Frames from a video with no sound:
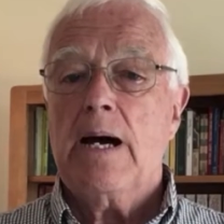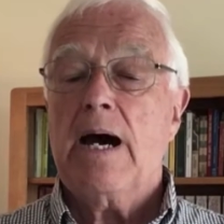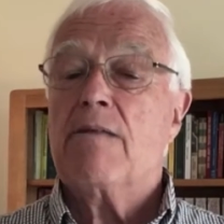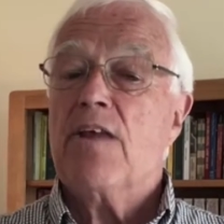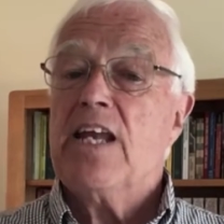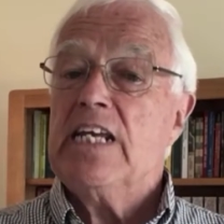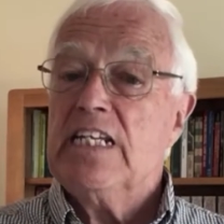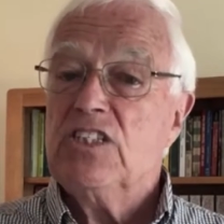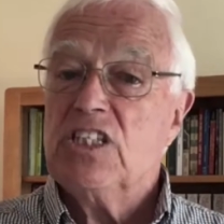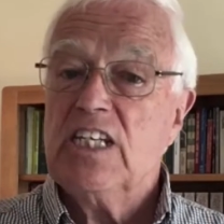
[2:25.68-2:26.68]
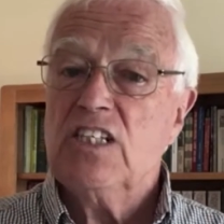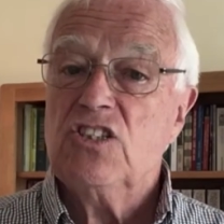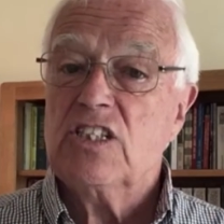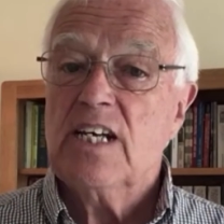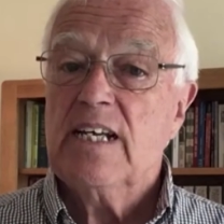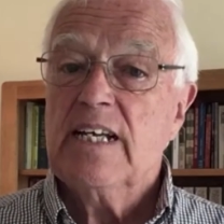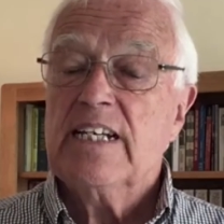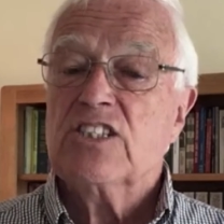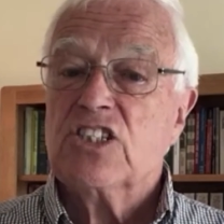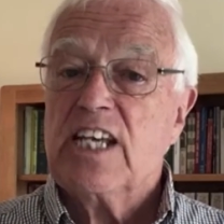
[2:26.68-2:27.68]
And then he sees
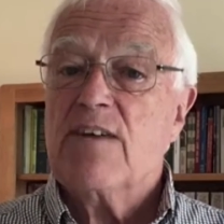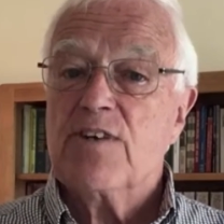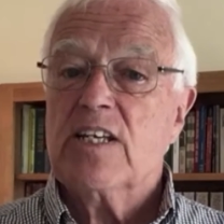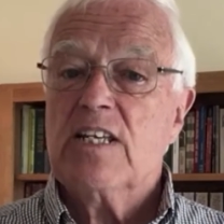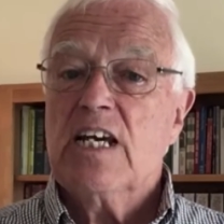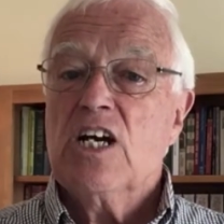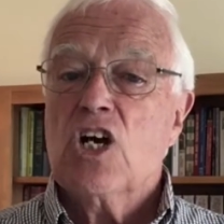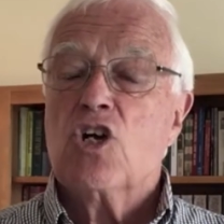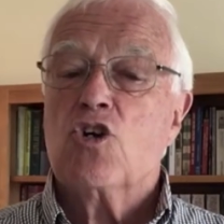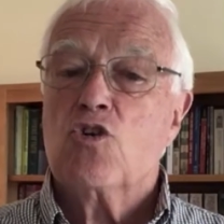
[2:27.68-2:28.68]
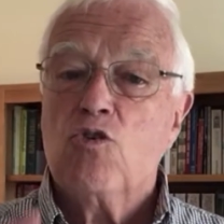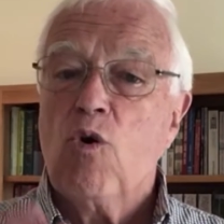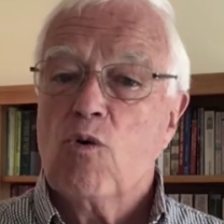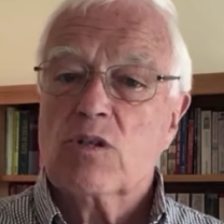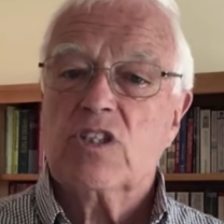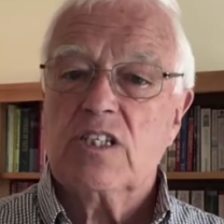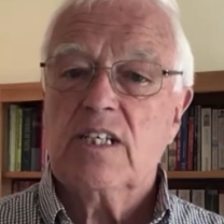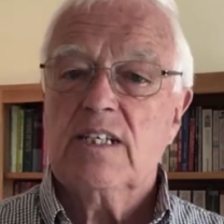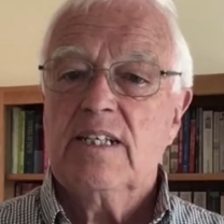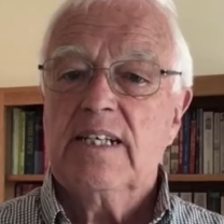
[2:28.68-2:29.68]
7
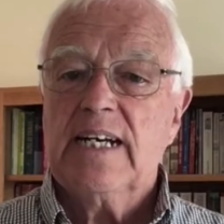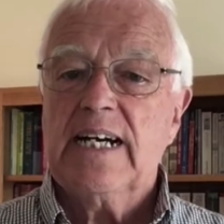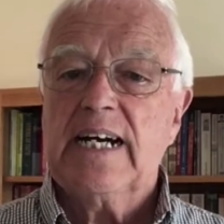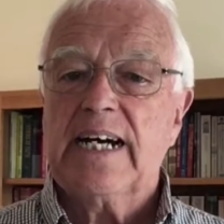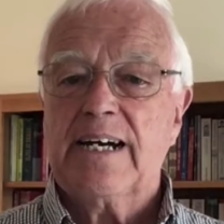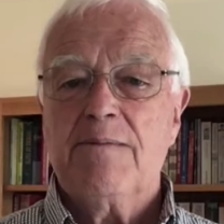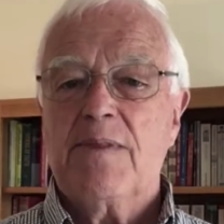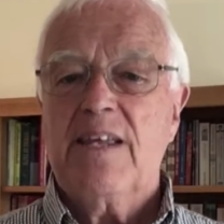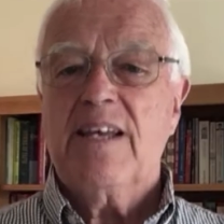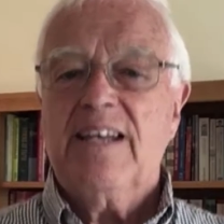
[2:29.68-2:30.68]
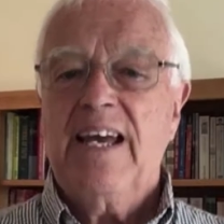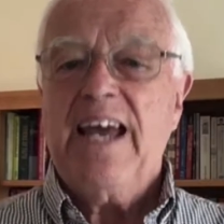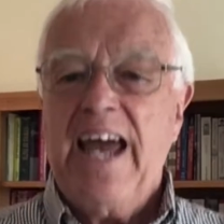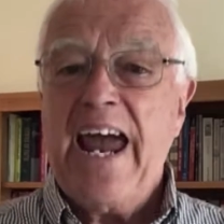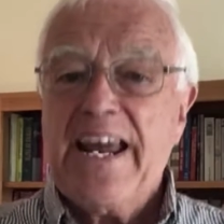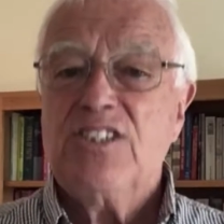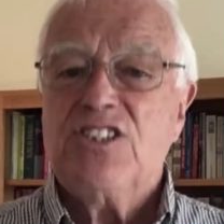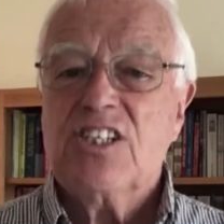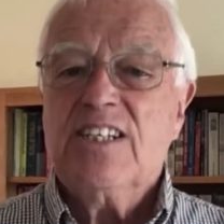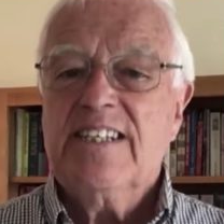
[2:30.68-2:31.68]
gaunt
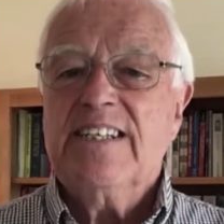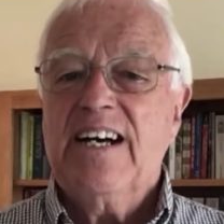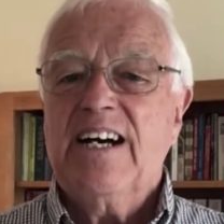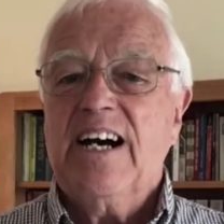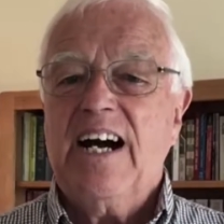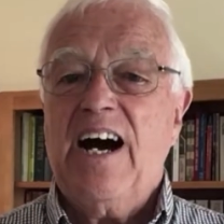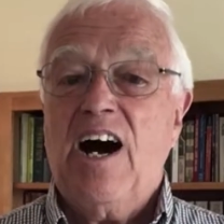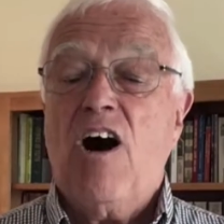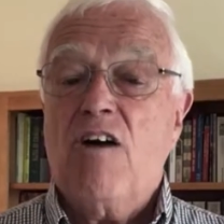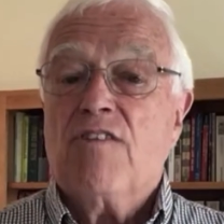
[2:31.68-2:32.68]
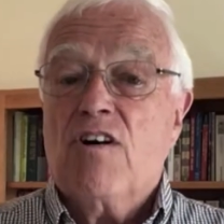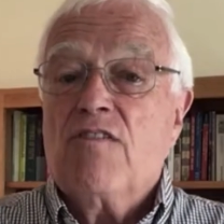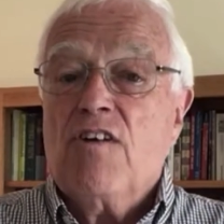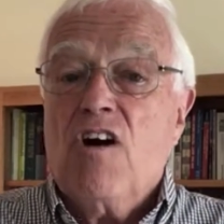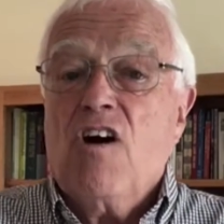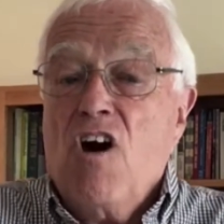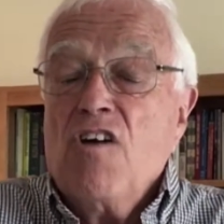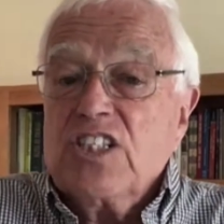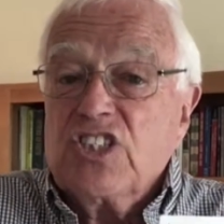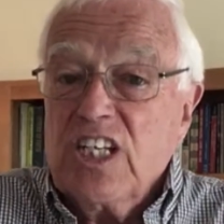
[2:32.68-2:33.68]
heads
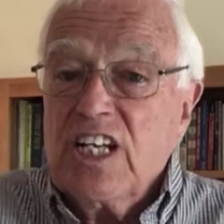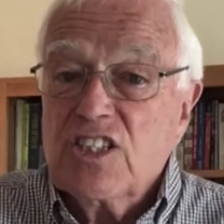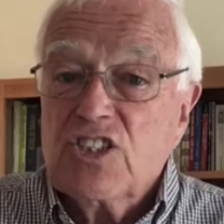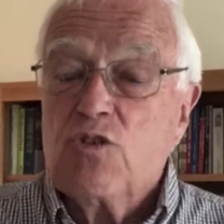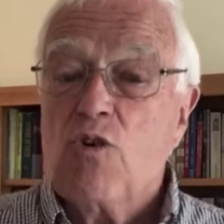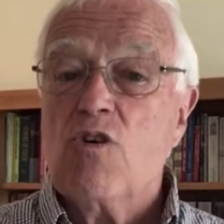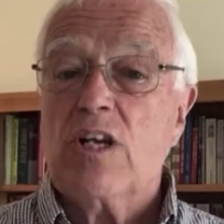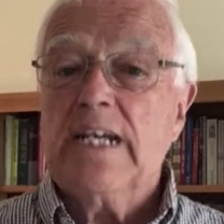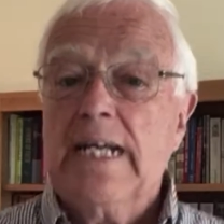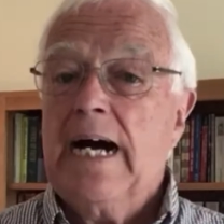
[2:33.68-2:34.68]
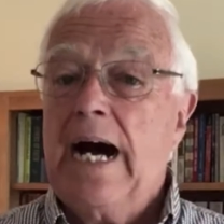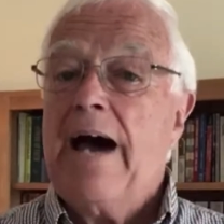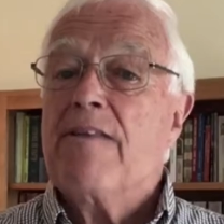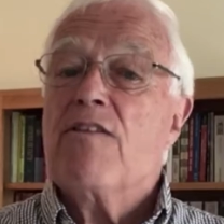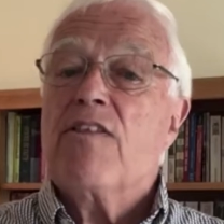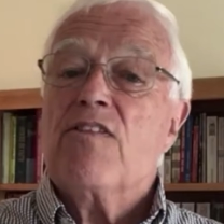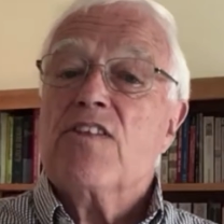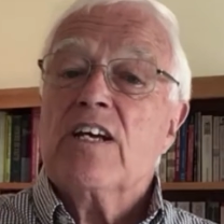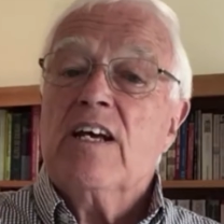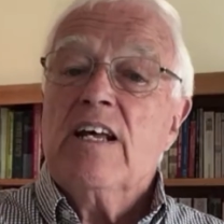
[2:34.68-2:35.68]
on a single stalk, and
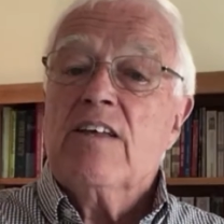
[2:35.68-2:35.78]
the